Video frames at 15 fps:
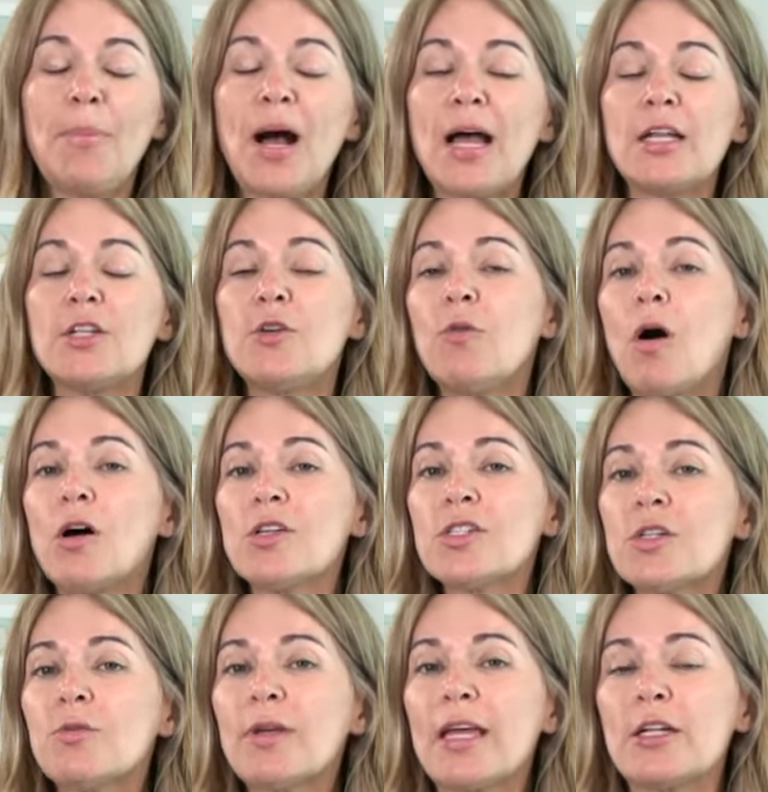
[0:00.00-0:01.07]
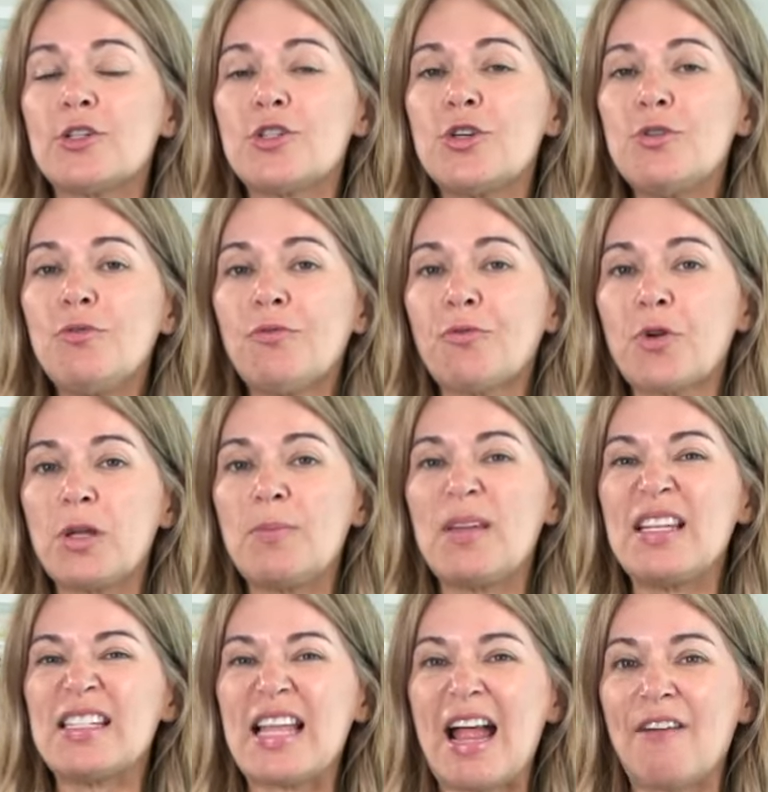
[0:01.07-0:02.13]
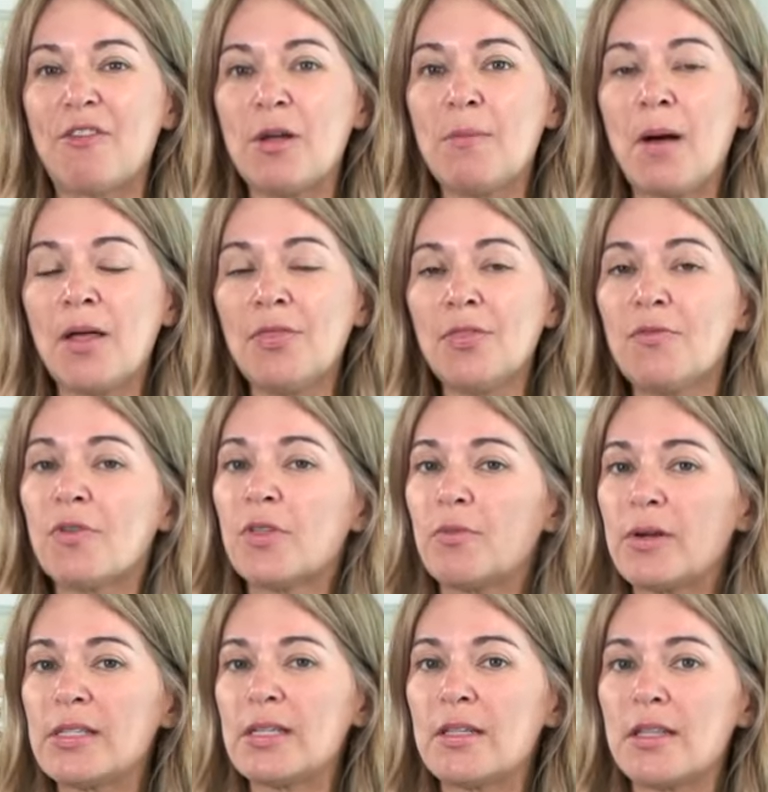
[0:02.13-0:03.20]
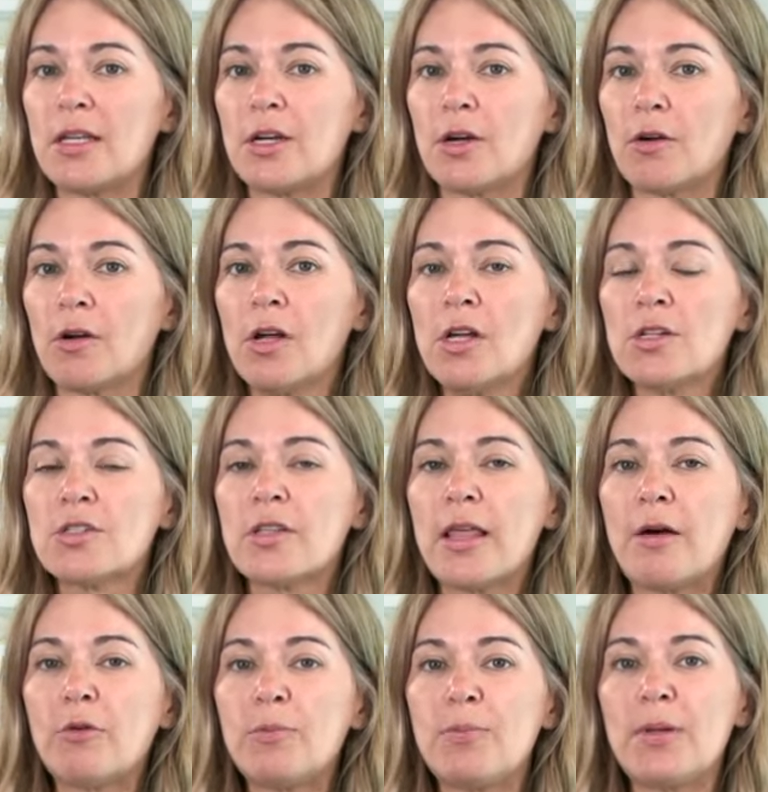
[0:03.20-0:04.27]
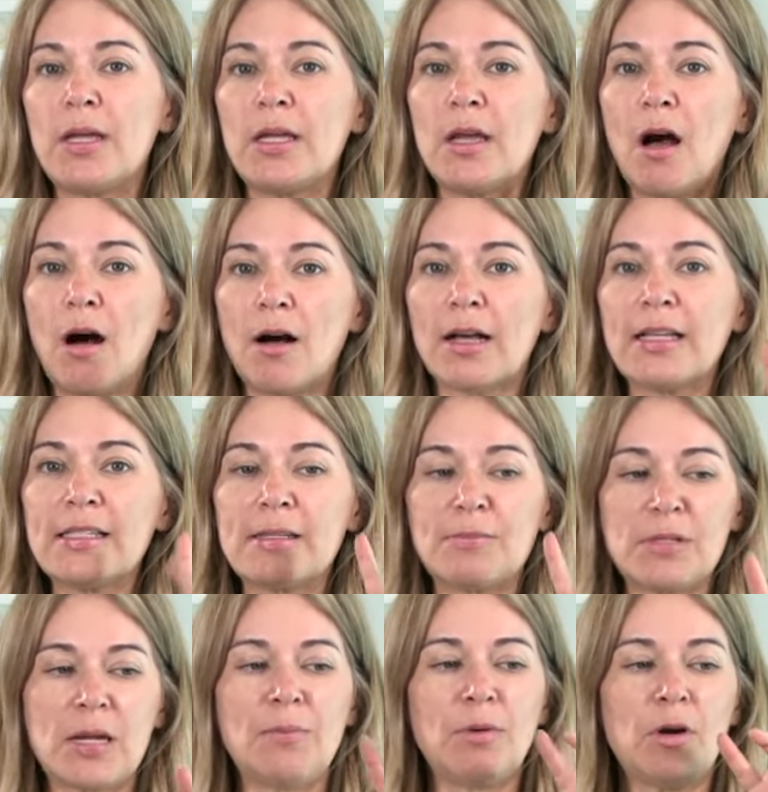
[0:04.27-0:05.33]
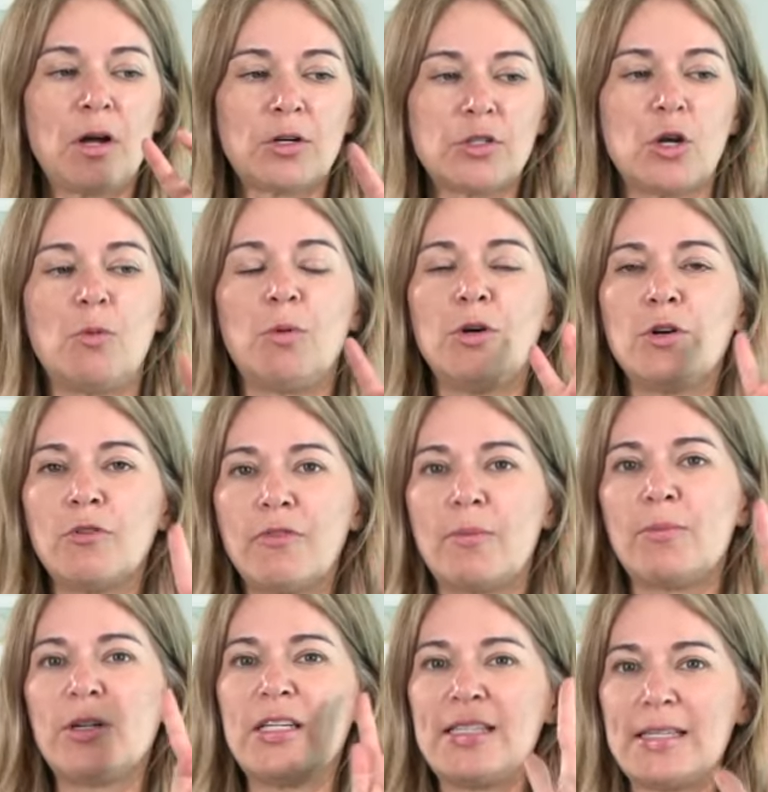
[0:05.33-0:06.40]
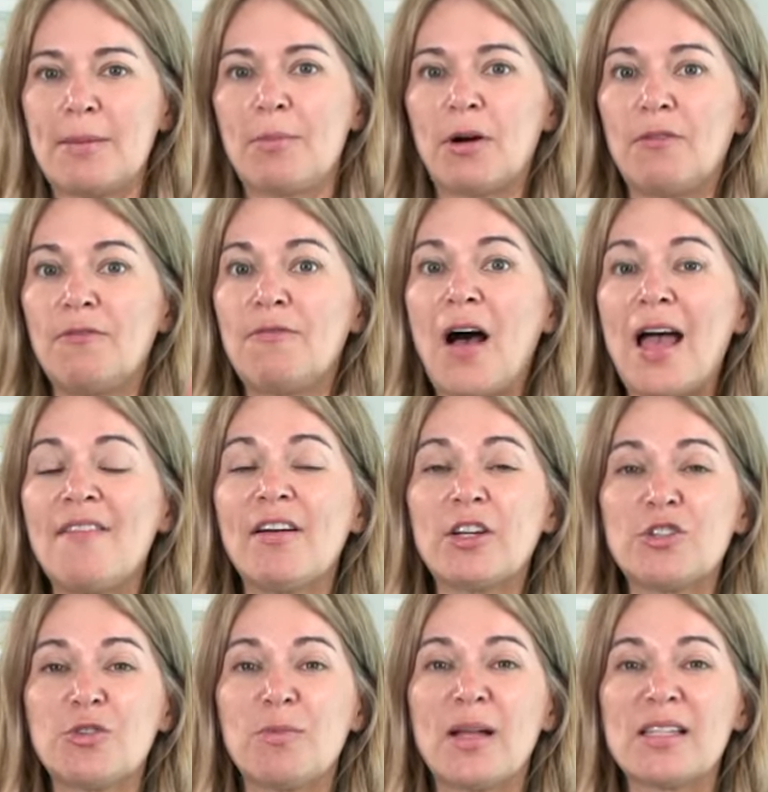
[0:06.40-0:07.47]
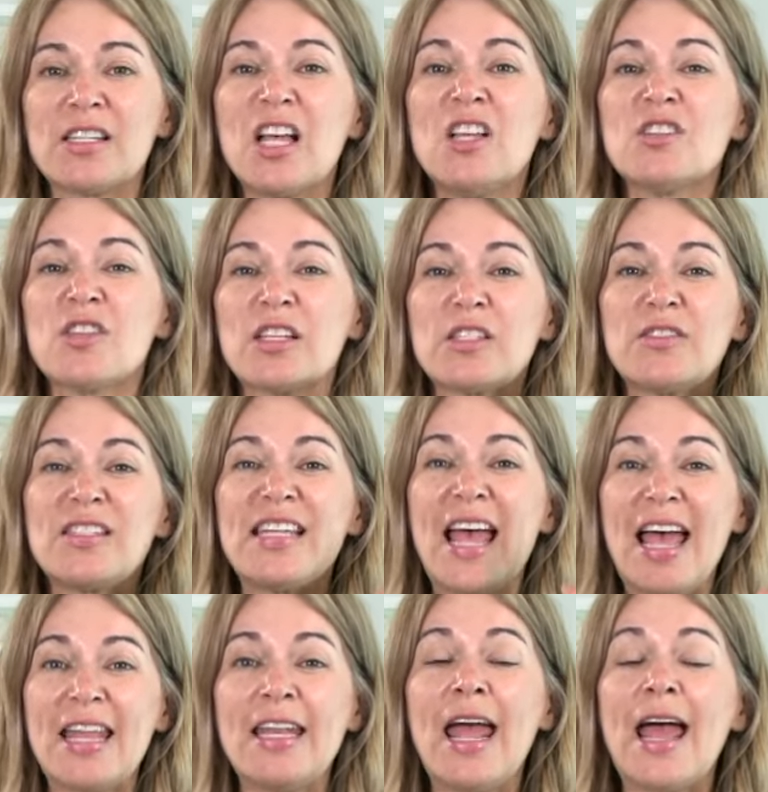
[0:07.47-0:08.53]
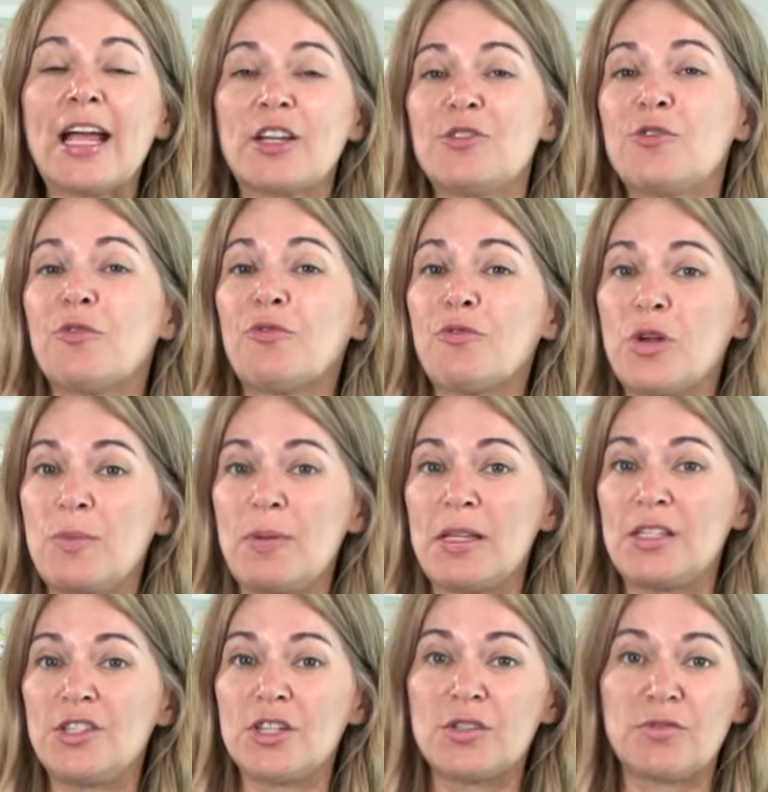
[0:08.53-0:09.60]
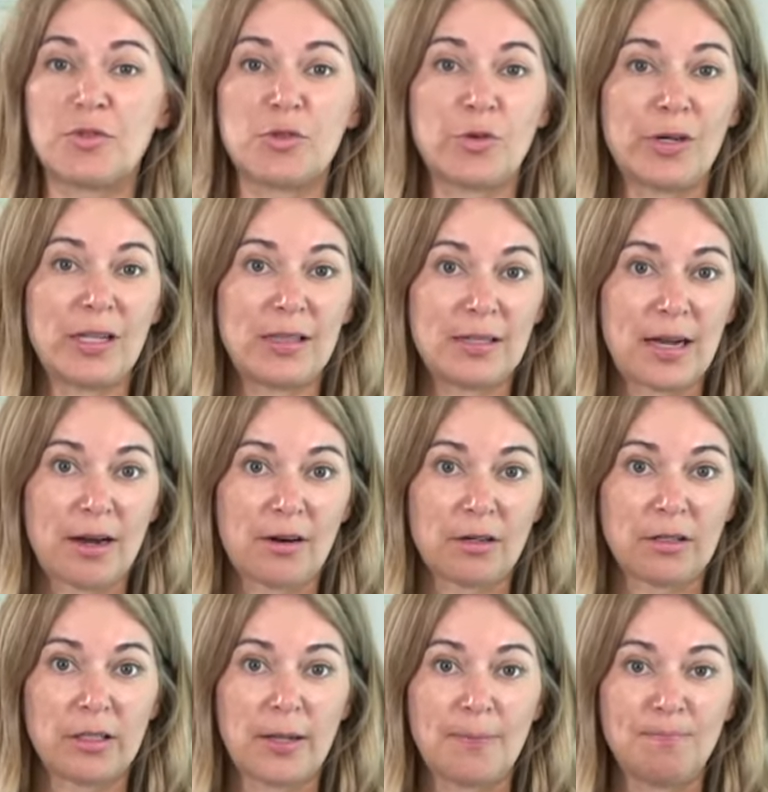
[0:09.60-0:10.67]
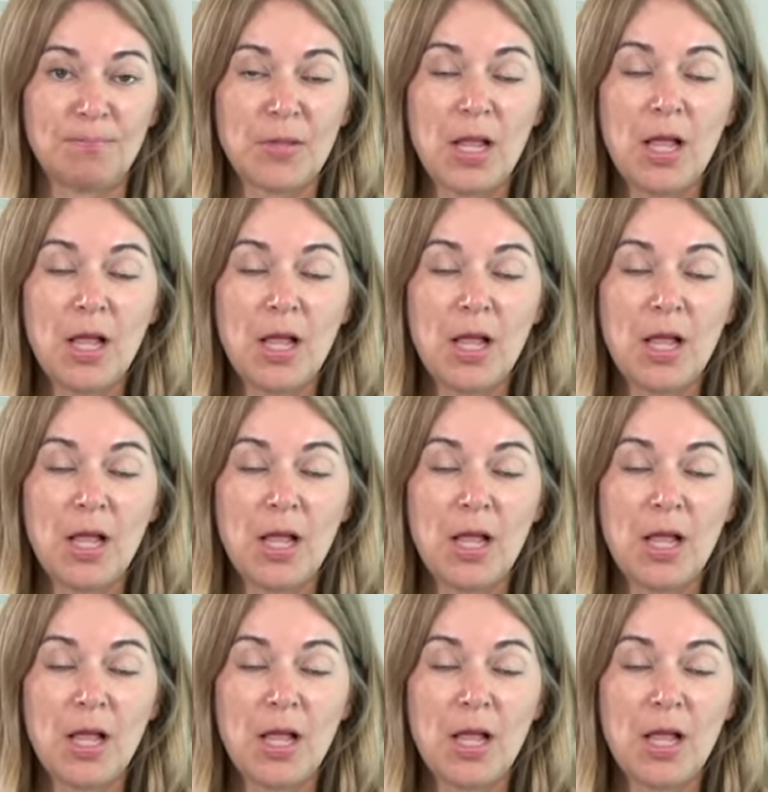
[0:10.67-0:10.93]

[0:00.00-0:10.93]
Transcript: But you also get two freebies every month for the rest of the year. So that would be August, September, October, November, December. Five extra months. So that's 10 extra freebies just for joining the Die Hard Club.